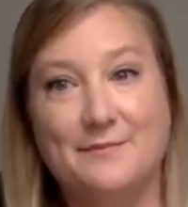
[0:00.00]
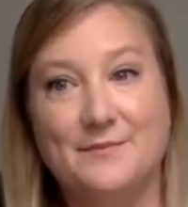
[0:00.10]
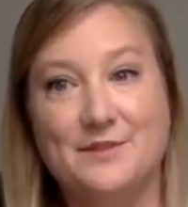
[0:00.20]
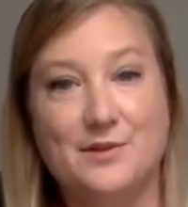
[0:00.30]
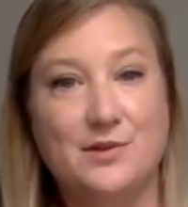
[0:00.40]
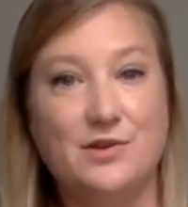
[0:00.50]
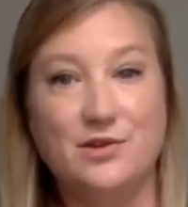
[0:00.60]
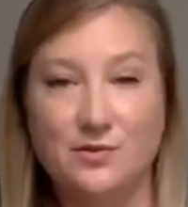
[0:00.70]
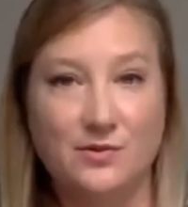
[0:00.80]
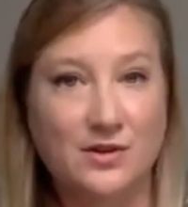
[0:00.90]
So you
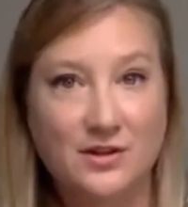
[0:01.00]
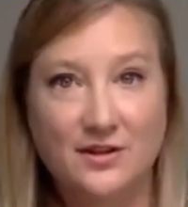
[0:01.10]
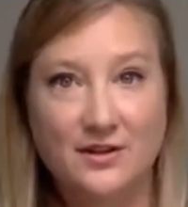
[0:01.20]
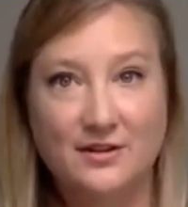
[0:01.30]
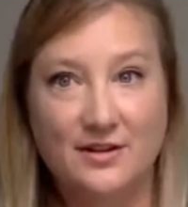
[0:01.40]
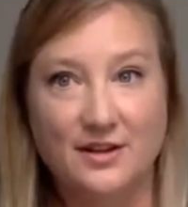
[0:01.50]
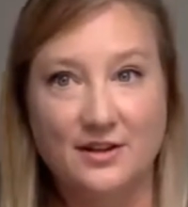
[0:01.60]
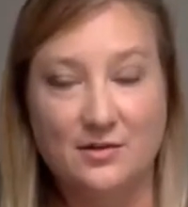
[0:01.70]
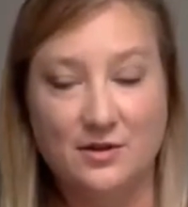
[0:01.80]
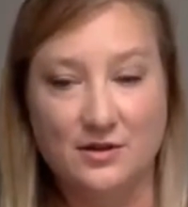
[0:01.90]

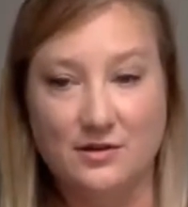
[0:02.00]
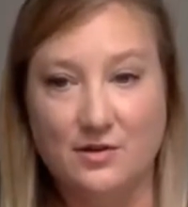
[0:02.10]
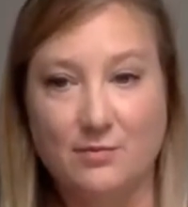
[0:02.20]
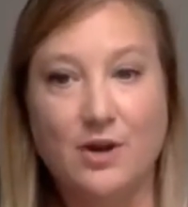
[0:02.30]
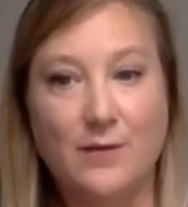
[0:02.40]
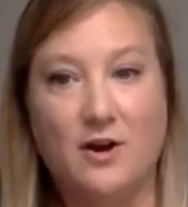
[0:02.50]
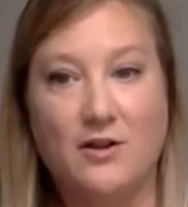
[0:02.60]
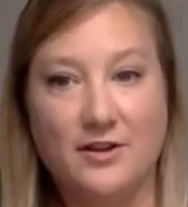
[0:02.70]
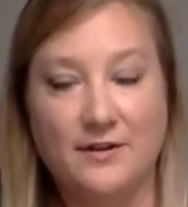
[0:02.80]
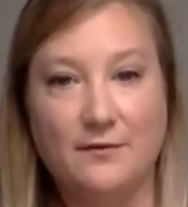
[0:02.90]
can prep all
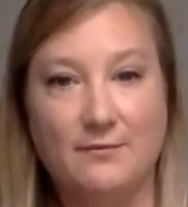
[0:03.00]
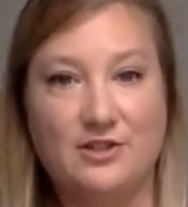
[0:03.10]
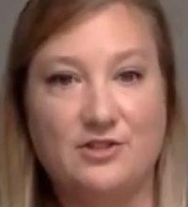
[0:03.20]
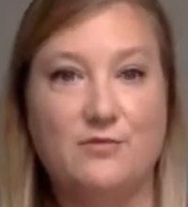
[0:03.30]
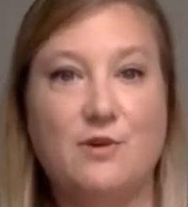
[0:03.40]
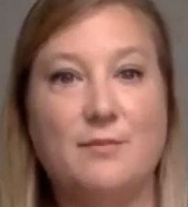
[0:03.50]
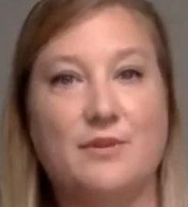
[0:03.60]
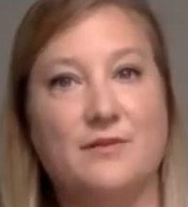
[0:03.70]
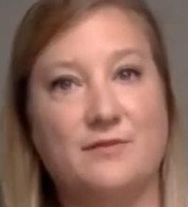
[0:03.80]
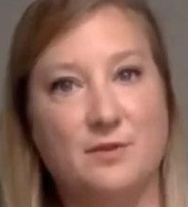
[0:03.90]
the information you want,
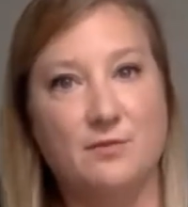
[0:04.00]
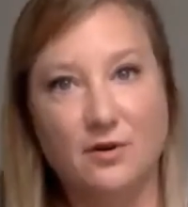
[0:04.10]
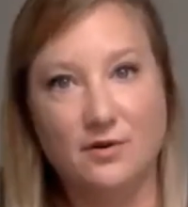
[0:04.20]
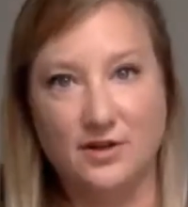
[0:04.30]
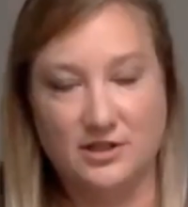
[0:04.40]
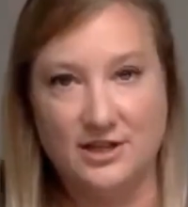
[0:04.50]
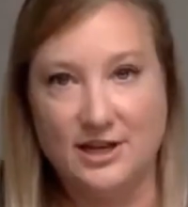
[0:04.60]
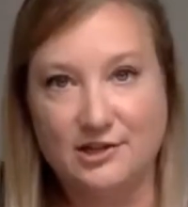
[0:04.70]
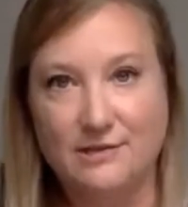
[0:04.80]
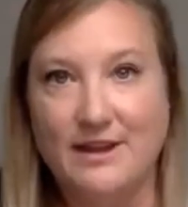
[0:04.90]
but if your broker doesn't
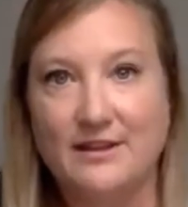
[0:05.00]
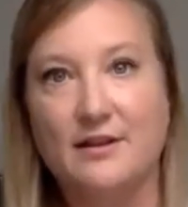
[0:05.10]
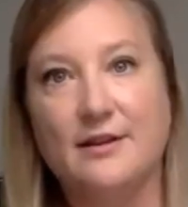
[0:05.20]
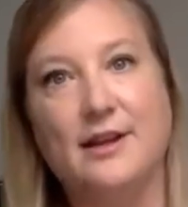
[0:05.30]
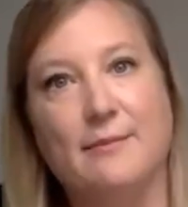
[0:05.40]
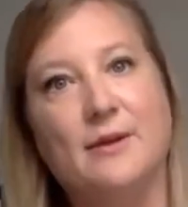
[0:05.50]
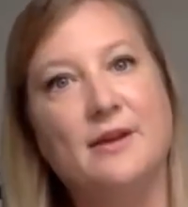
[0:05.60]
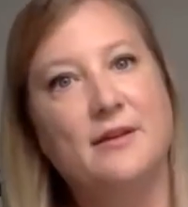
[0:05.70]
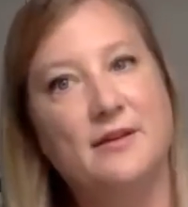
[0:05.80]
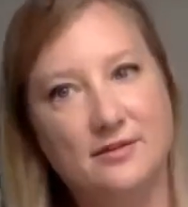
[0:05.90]
actually make the claim,
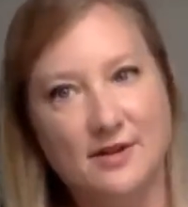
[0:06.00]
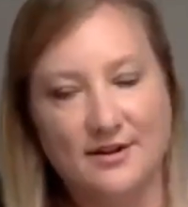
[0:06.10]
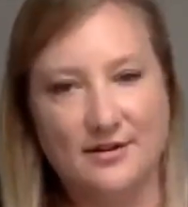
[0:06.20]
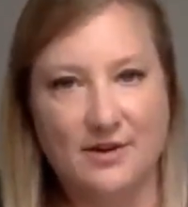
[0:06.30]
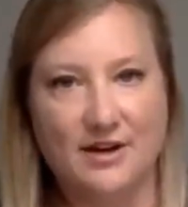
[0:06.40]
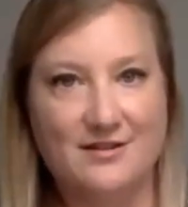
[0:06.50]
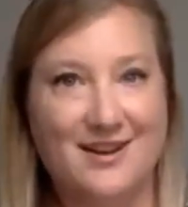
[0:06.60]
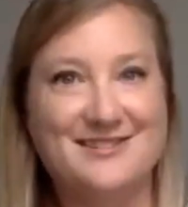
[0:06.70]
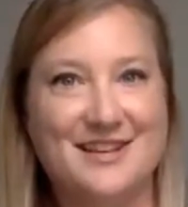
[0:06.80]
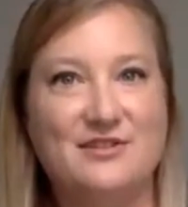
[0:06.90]
you're not going to
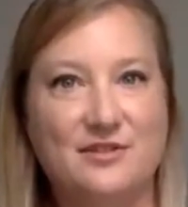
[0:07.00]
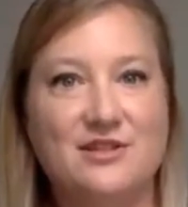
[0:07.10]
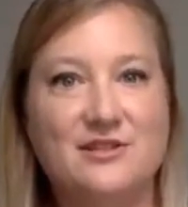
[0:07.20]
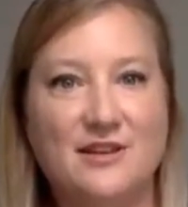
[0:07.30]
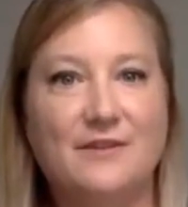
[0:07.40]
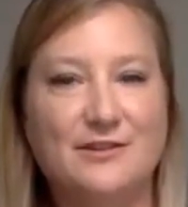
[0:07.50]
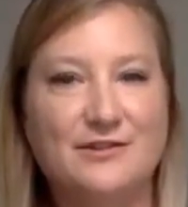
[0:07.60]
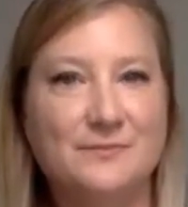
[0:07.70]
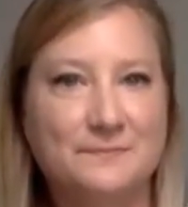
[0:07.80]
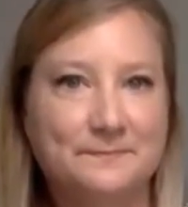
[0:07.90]
recognize that duty savings.